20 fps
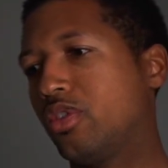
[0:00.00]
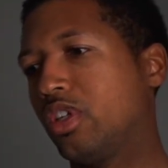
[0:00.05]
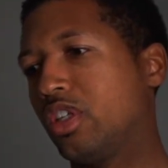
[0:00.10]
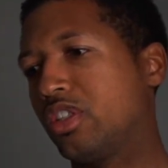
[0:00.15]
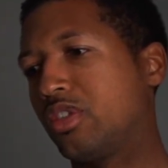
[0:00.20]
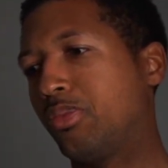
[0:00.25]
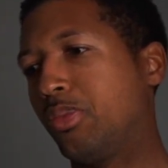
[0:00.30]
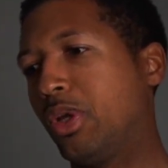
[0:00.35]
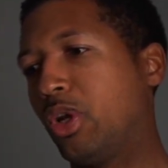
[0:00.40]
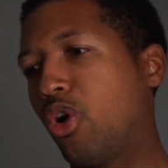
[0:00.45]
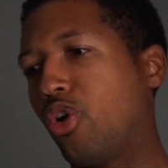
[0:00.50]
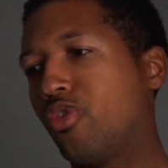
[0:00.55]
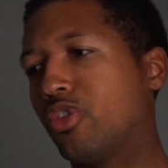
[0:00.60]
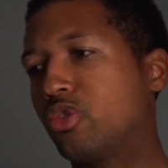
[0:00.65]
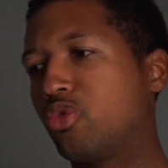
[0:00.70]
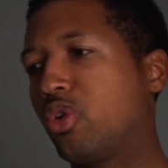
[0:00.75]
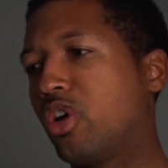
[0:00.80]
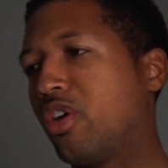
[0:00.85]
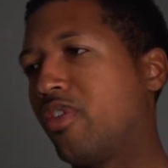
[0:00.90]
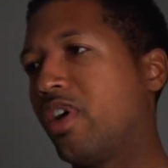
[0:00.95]

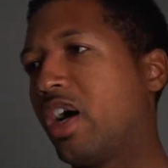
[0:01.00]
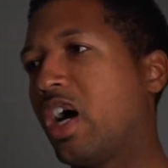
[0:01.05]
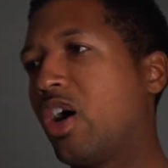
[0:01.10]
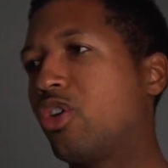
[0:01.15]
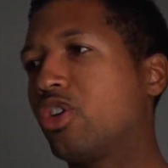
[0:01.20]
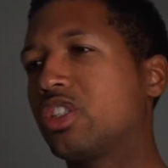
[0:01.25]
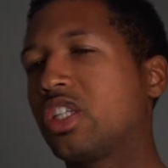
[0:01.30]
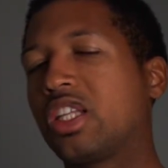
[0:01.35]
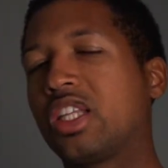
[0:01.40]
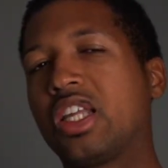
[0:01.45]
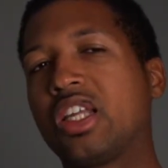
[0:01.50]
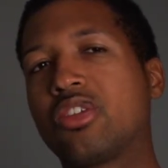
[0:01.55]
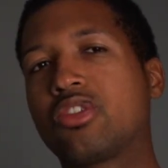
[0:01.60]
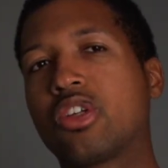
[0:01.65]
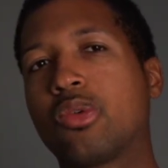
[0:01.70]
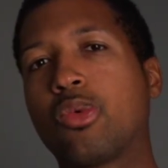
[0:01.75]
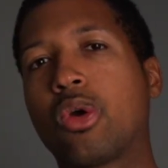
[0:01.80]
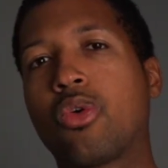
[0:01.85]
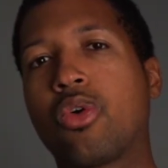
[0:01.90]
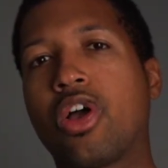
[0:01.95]
over 12 hours, I think
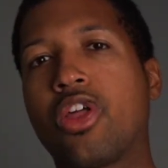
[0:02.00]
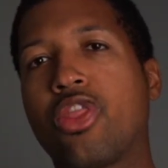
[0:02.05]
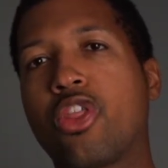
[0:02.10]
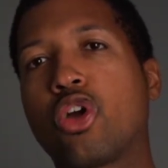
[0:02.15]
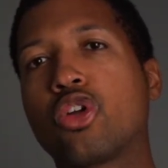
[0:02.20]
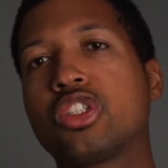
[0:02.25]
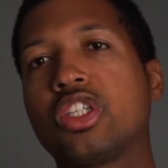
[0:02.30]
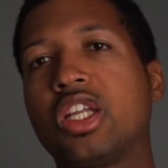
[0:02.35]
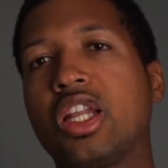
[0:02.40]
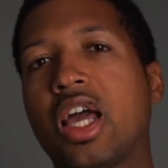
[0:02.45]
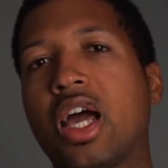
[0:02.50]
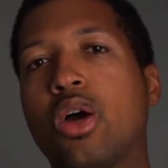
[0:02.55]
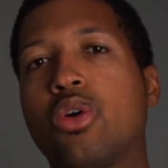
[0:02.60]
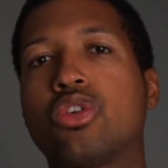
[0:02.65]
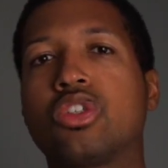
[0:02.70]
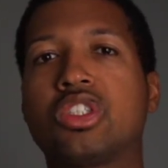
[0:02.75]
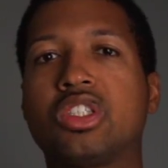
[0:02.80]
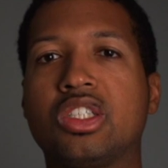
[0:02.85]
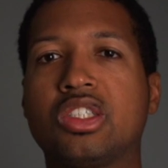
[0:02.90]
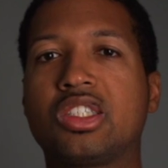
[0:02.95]
somewhere around 13
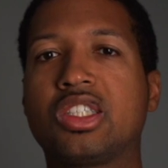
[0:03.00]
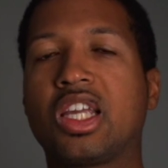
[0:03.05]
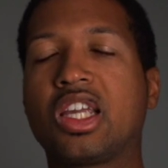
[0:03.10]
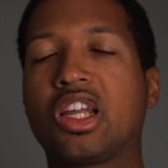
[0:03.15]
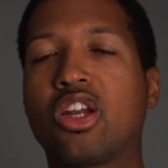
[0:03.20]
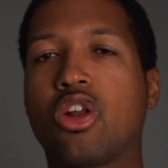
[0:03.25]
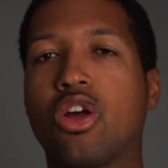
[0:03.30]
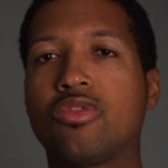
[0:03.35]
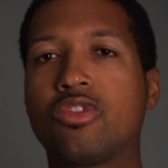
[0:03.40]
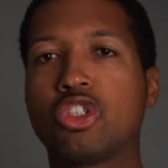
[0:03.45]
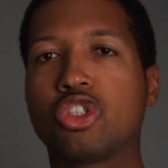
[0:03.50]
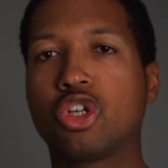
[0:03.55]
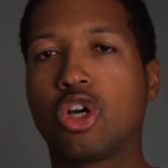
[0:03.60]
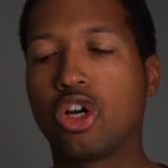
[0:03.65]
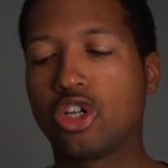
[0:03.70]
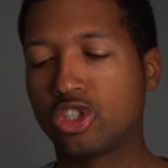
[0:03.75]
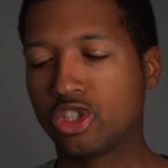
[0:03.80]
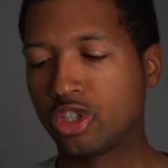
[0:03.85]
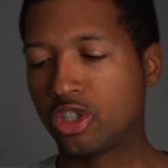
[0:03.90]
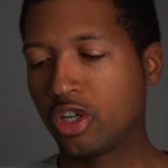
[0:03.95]
hours since taking off the
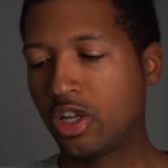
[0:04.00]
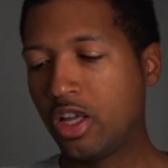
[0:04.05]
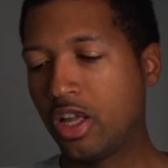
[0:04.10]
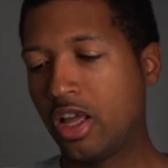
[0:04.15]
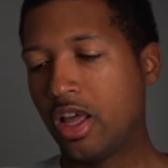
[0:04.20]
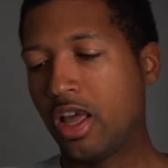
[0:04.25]
charger.